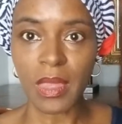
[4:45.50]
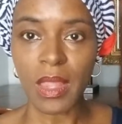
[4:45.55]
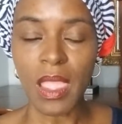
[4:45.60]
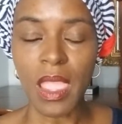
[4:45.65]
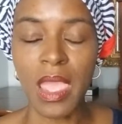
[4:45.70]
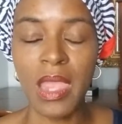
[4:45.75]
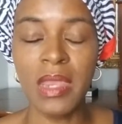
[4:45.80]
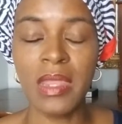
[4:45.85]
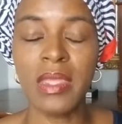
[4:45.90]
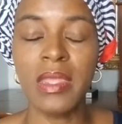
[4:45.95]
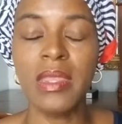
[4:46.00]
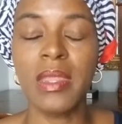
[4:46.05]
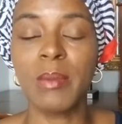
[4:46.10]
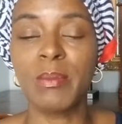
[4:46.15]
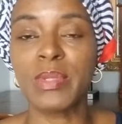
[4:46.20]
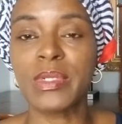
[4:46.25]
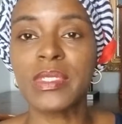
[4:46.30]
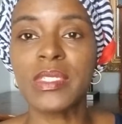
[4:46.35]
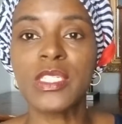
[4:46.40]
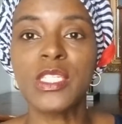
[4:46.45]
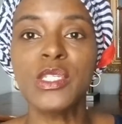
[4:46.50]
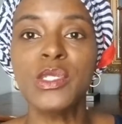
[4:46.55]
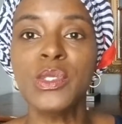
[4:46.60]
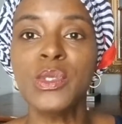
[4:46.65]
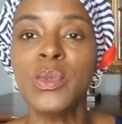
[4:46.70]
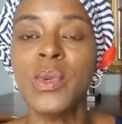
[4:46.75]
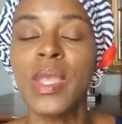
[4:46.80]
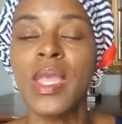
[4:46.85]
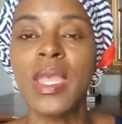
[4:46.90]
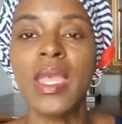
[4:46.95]
And then number
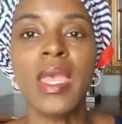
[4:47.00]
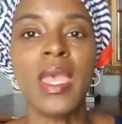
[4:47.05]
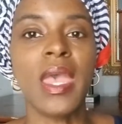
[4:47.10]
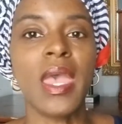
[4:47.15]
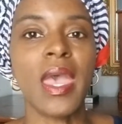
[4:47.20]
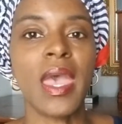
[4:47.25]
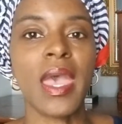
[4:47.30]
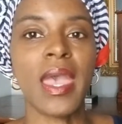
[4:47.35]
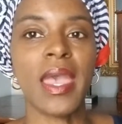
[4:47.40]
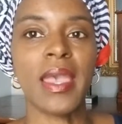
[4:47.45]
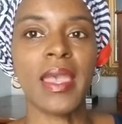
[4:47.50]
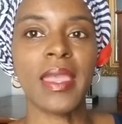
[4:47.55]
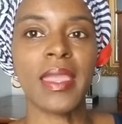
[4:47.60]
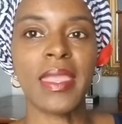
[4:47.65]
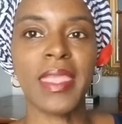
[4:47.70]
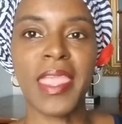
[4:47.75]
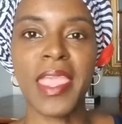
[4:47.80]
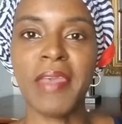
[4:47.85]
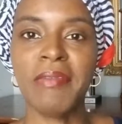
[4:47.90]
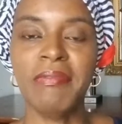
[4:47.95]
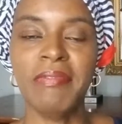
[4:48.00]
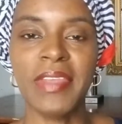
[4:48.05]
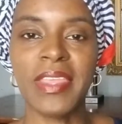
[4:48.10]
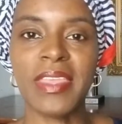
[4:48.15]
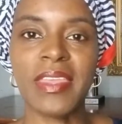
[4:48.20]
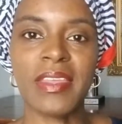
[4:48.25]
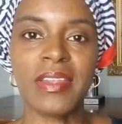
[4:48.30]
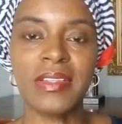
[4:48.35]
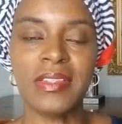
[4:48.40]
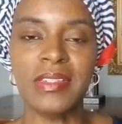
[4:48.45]
two, can't
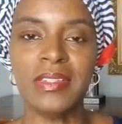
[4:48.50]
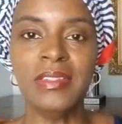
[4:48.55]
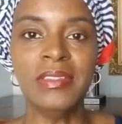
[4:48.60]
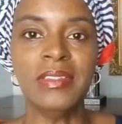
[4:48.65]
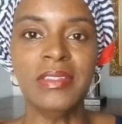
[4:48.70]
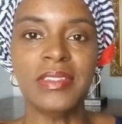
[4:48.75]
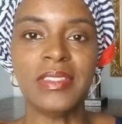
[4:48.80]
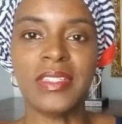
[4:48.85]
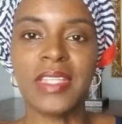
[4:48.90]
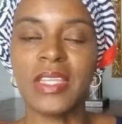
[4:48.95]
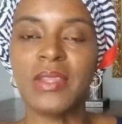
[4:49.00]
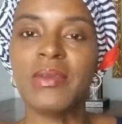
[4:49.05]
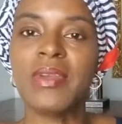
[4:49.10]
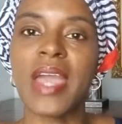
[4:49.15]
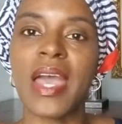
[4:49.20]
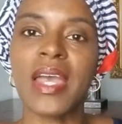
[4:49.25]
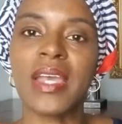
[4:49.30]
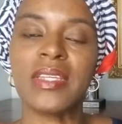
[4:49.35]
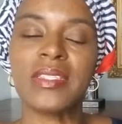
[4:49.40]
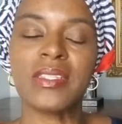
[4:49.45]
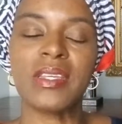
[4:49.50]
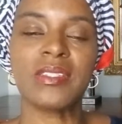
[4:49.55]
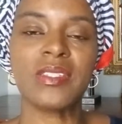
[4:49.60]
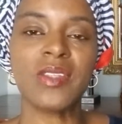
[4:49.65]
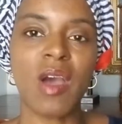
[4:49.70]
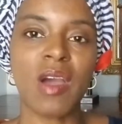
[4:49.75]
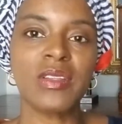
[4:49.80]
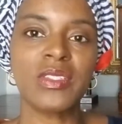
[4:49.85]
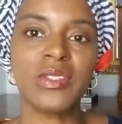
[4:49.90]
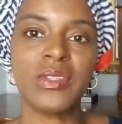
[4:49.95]
forget to
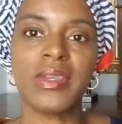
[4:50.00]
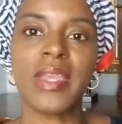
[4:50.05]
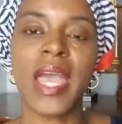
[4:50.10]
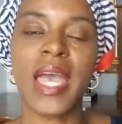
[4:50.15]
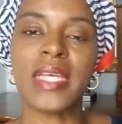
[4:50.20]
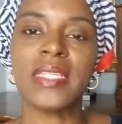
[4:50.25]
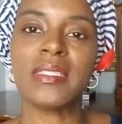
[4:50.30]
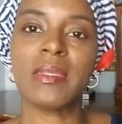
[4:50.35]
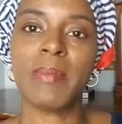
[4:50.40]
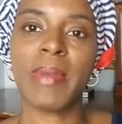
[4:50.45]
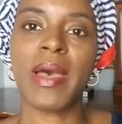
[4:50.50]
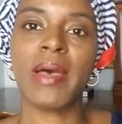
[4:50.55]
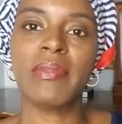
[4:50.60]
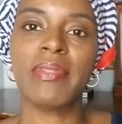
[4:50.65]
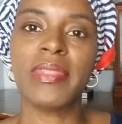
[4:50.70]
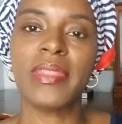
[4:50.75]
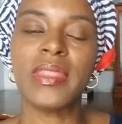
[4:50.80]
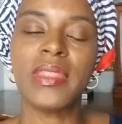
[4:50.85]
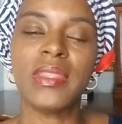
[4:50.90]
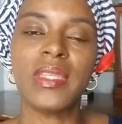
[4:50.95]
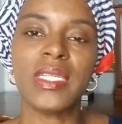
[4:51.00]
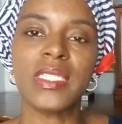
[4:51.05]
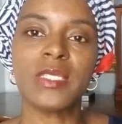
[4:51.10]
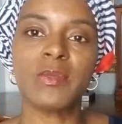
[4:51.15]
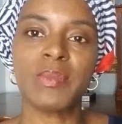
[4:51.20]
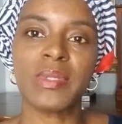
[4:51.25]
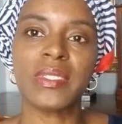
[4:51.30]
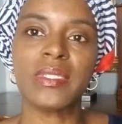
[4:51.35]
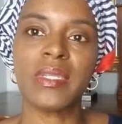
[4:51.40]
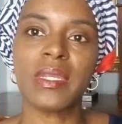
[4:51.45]
talk to you guys about this
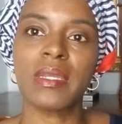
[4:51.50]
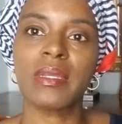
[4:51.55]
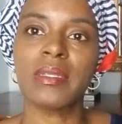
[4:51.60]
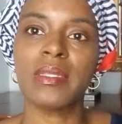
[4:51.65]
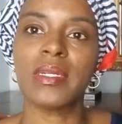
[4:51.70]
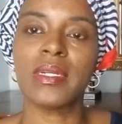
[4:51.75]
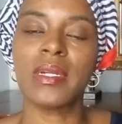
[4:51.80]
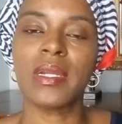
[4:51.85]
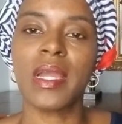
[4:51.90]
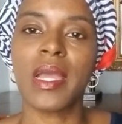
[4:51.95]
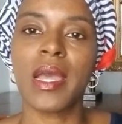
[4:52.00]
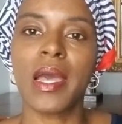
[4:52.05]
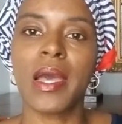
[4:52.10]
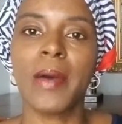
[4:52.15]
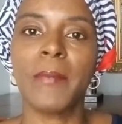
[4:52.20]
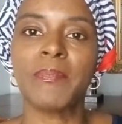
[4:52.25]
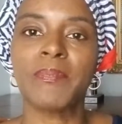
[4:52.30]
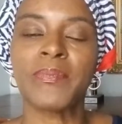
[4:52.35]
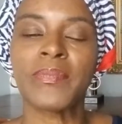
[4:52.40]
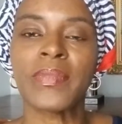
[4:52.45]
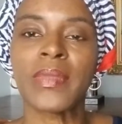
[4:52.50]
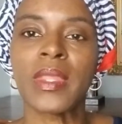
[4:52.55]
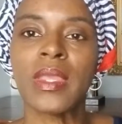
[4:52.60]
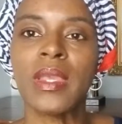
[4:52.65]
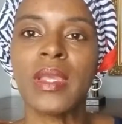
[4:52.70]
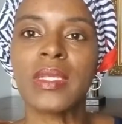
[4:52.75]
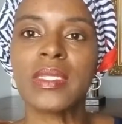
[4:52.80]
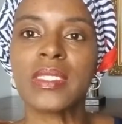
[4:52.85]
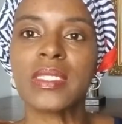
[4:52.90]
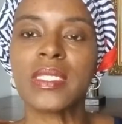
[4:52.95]
particular
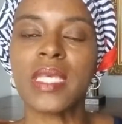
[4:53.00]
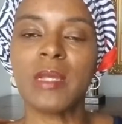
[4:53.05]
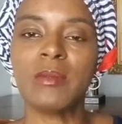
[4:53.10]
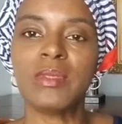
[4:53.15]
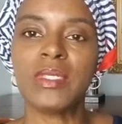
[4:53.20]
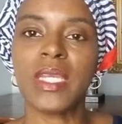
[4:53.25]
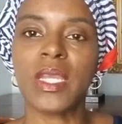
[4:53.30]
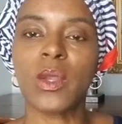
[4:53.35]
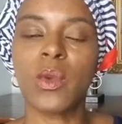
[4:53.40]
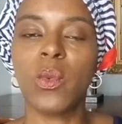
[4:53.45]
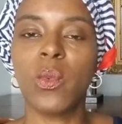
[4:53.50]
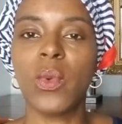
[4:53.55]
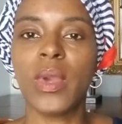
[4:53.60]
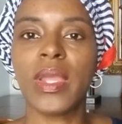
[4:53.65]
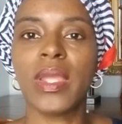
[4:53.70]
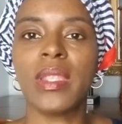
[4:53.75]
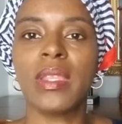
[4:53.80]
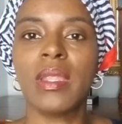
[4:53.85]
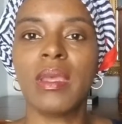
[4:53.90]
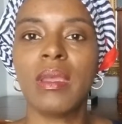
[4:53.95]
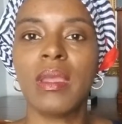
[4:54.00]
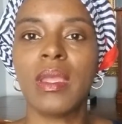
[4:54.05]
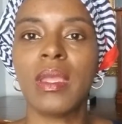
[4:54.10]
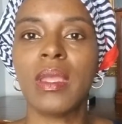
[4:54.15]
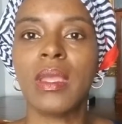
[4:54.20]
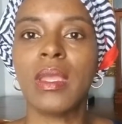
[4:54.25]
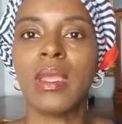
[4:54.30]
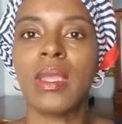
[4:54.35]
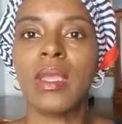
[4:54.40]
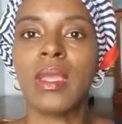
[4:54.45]
subject when
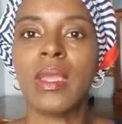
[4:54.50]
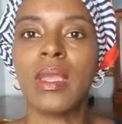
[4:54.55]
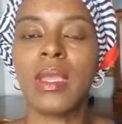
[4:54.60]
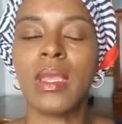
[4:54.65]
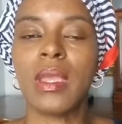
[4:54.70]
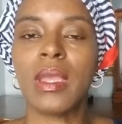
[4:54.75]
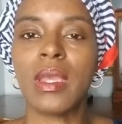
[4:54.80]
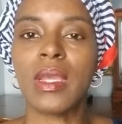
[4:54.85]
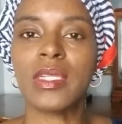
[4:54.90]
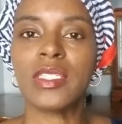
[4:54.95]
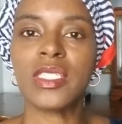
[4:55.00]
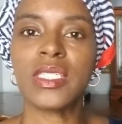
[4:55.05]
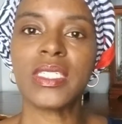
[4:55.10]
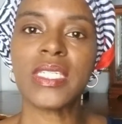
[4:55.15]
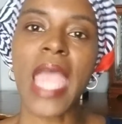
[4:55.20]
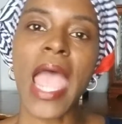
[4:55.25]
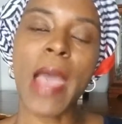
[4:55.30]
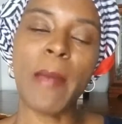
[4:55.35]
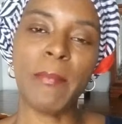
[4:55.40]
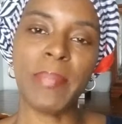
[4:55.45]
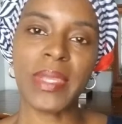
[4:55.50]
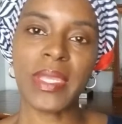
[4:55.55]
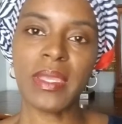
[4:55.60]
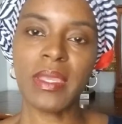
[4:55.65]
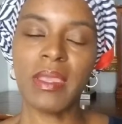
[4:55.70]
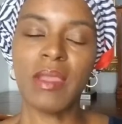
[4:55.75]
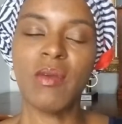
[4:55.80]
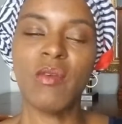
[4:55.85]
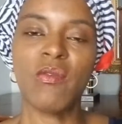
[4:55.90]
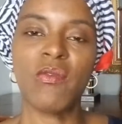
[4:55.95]
shopping
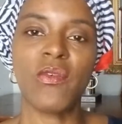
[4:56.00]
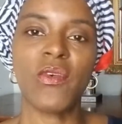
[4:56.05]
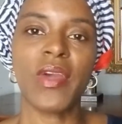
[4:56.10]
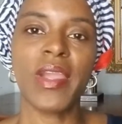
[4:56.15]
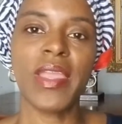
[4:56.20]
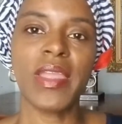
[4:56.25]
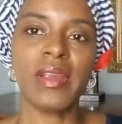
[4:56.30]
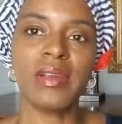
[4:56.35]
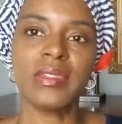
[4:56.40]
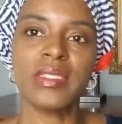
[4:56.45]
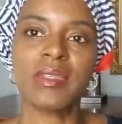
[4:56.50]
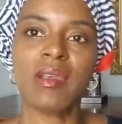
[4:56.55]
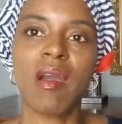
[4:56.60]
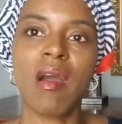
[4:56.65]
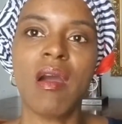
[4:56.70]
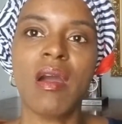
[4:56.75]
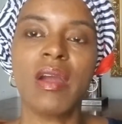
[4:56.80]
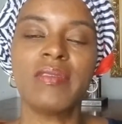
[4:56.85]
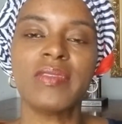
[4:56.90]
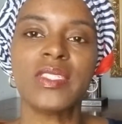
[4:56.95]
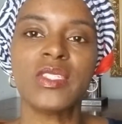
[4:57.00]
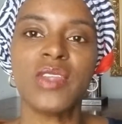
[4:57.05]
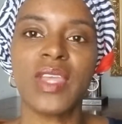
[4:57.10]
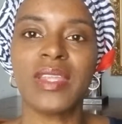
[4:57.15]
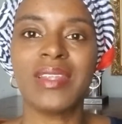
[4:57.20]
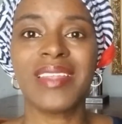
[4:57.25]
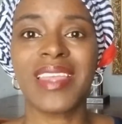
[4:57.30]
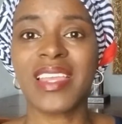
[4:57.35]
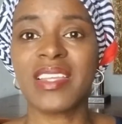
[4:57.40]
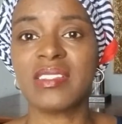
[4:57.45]
for hair scarves. You gotta
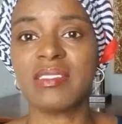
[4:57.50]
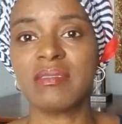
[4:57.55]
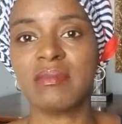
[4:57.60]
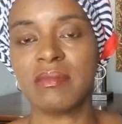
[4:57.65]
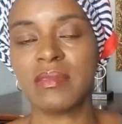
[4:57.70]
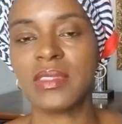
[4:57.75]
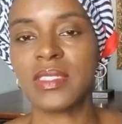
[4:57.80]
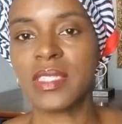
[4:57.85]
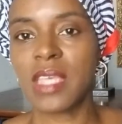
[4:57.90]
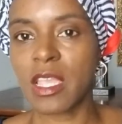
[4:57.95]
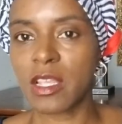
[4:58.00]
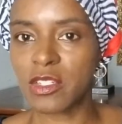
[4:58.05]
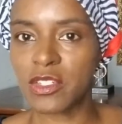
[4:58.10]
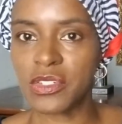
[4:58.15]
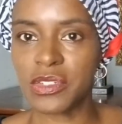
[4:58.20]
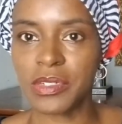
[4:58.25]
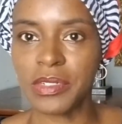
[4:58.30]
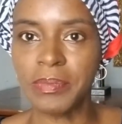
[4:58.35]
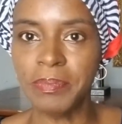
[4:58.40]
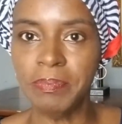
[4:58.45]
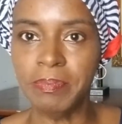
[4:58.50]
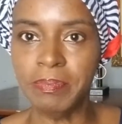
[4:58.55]
look at texture.